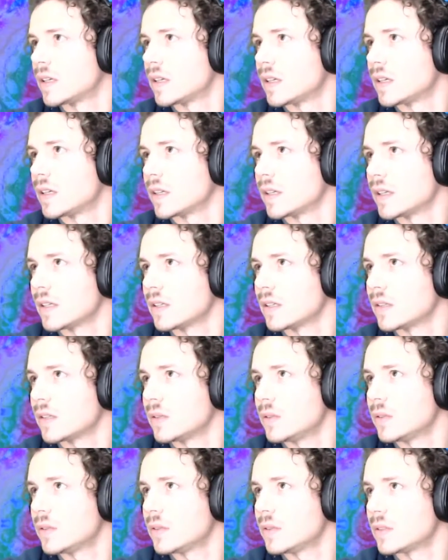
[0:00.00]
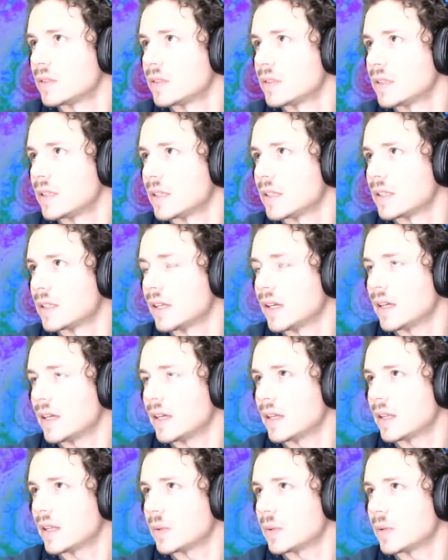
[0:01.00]
Okay, cool. And now I
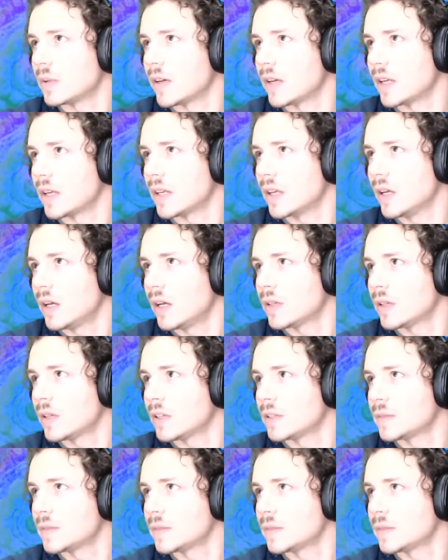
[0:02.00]
think we're ready to go here.